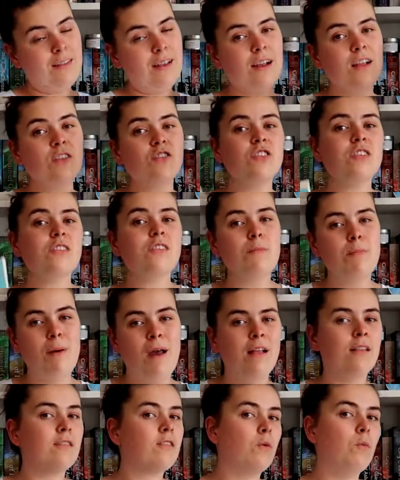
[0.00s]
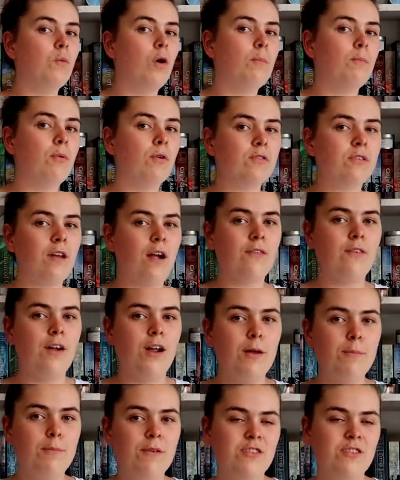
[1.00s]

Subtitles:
Like, it just depends on what books I read,